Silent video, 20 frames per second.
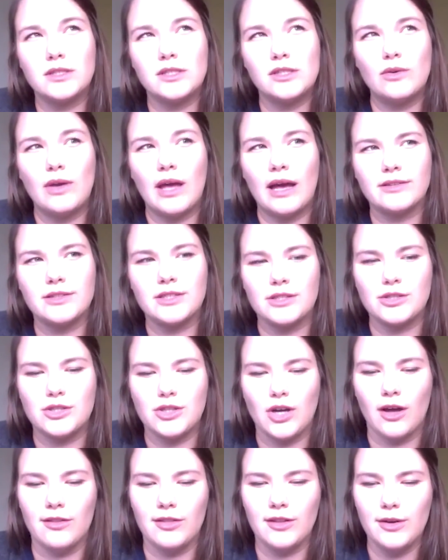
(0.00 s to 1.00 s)
2 Councillor
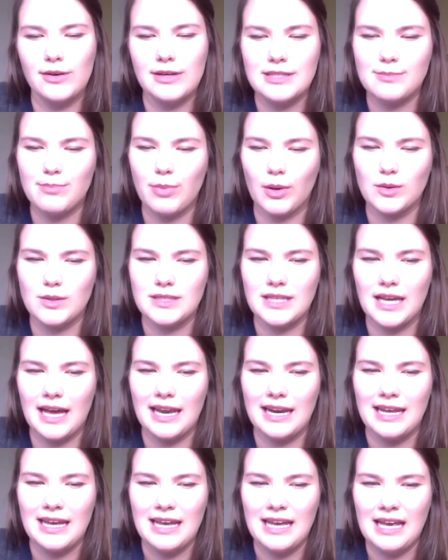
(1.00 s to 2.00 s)
Sean Lewis both
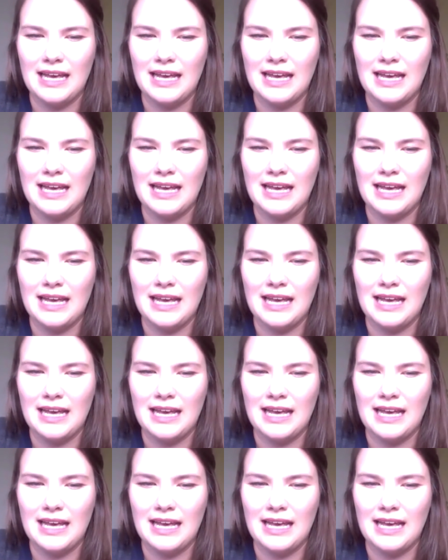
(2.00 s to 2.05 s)
said,